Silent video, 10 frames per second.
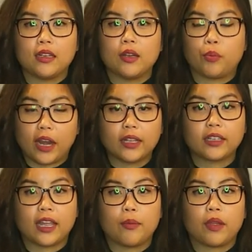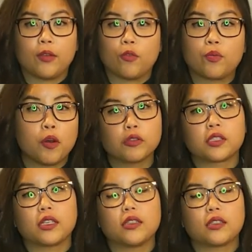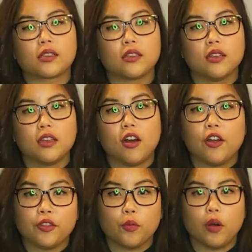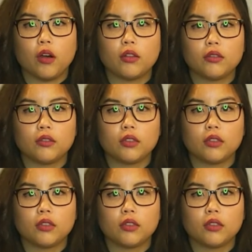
brand campaign with Post-its on the wall.